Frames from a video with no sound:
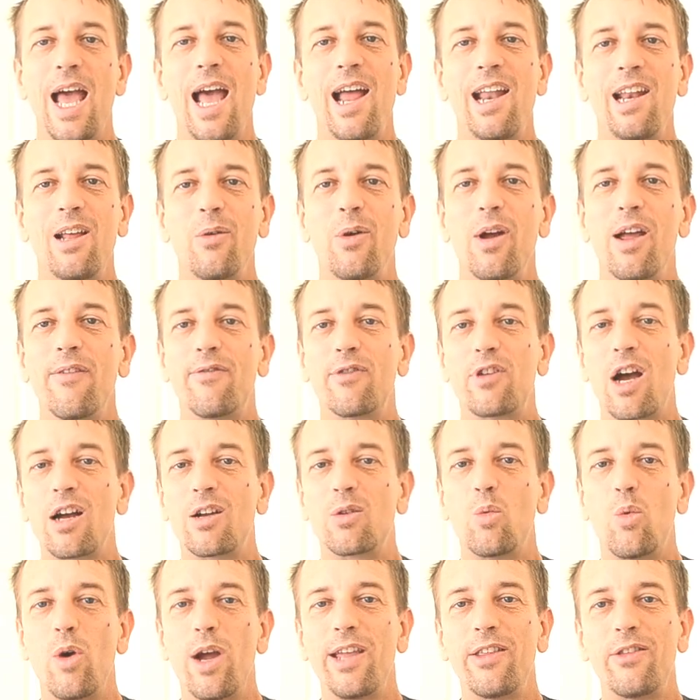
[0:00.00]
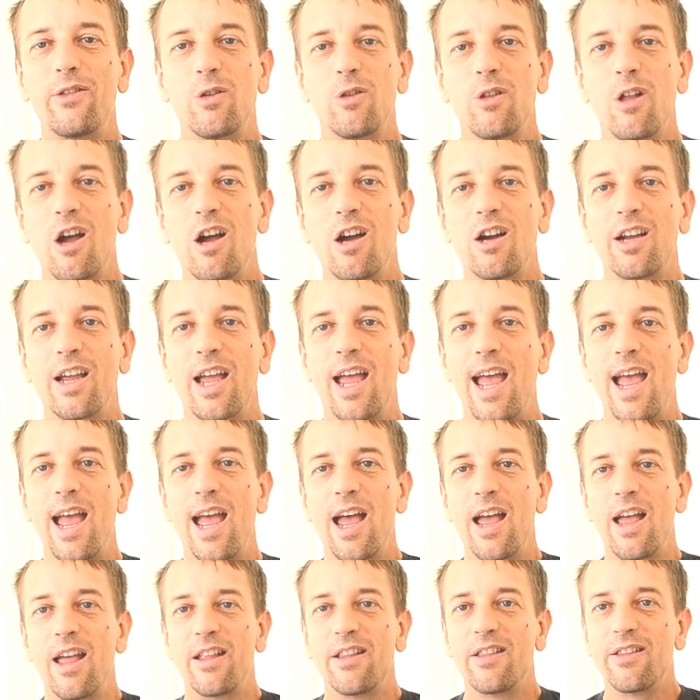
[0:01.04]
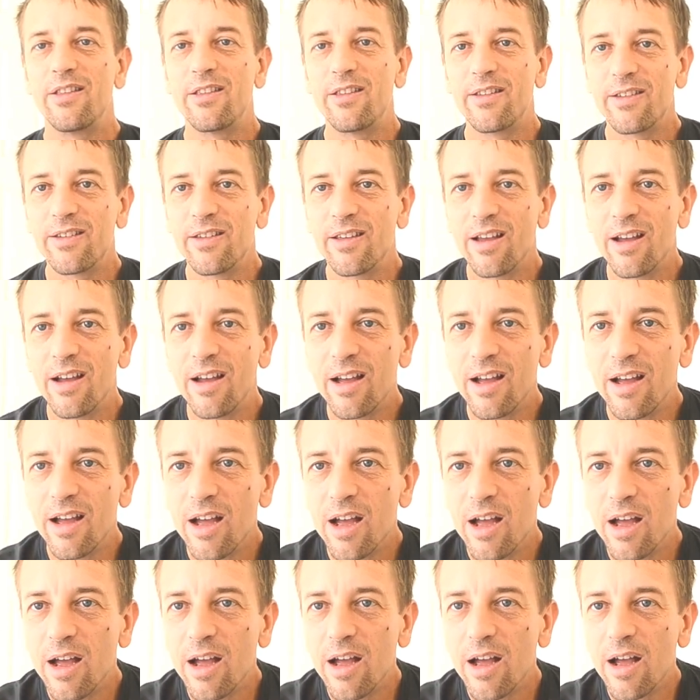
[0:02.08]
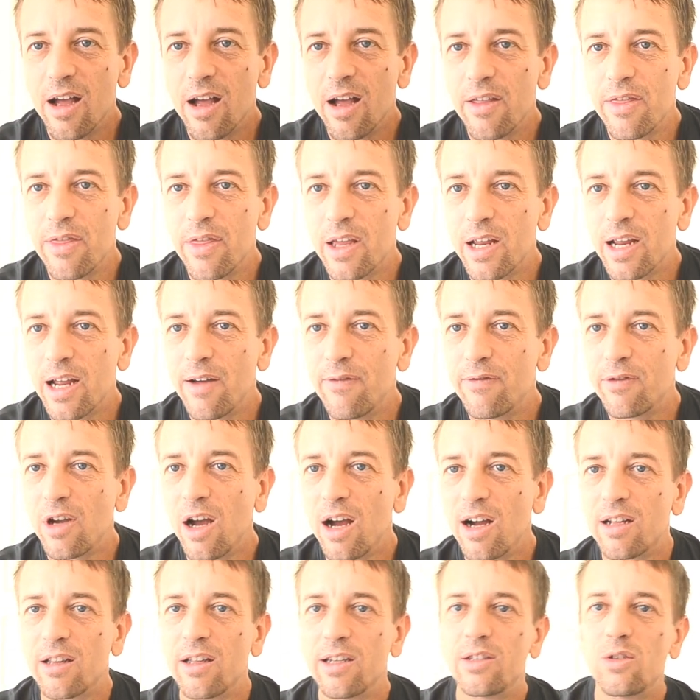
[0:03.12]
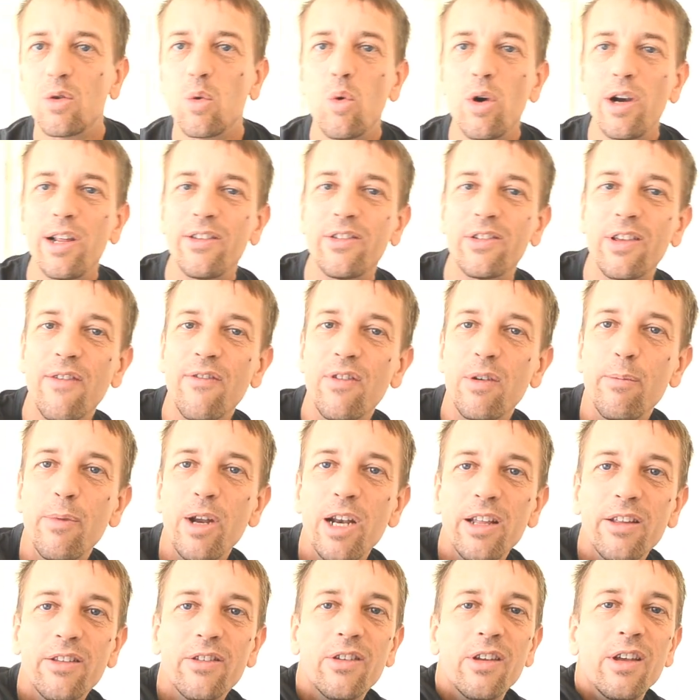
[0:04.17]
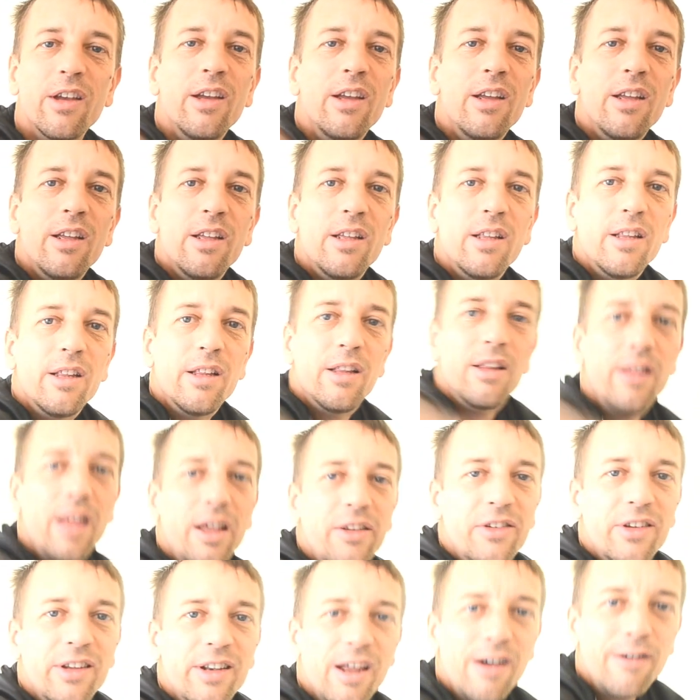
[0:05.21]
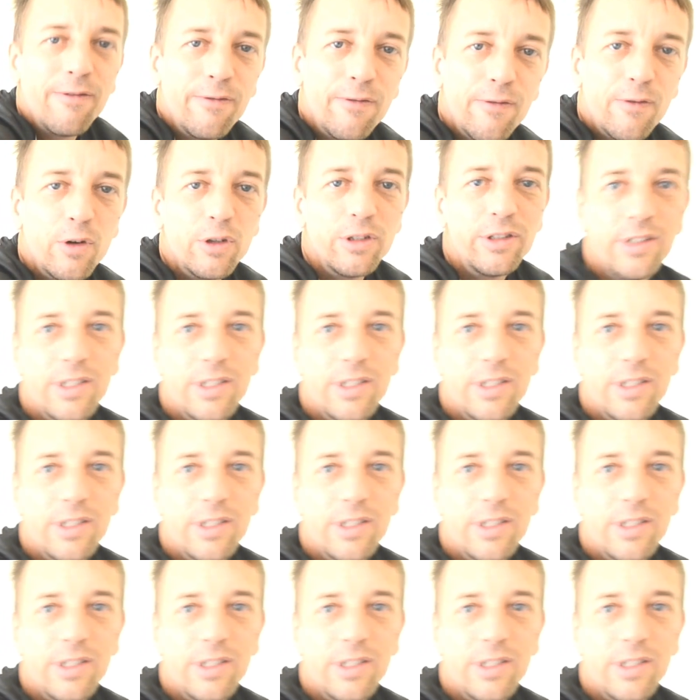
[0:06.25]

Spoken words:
Anyway, I've talked way too long, and I think I've talked like 27 minutes. That's enough for